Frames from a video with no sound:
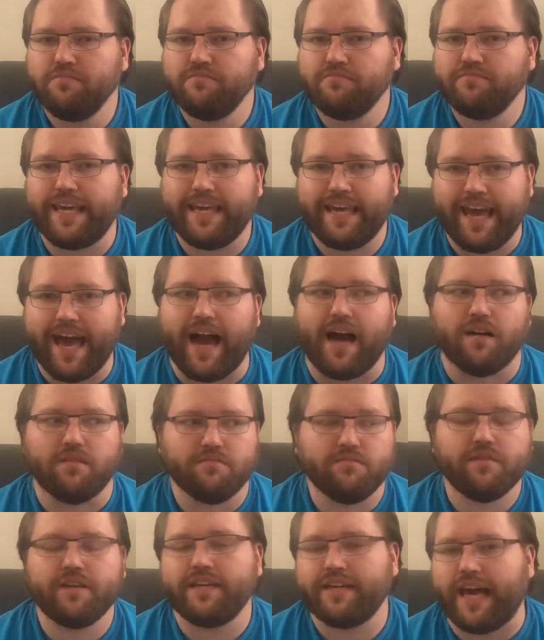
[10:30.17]
Yeah,
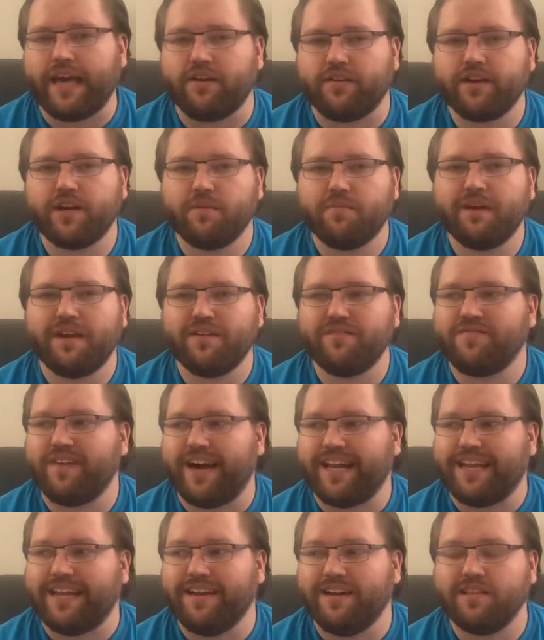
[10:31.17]
yeah, you're going to be
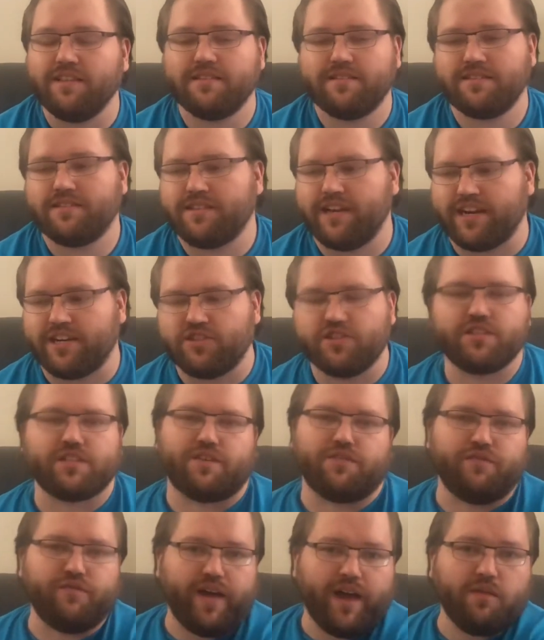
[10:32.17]
invited, unless it's like just a
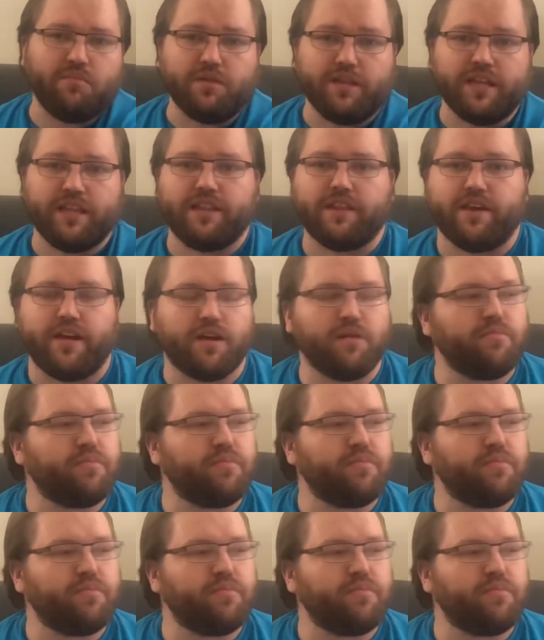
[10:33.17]
family thing.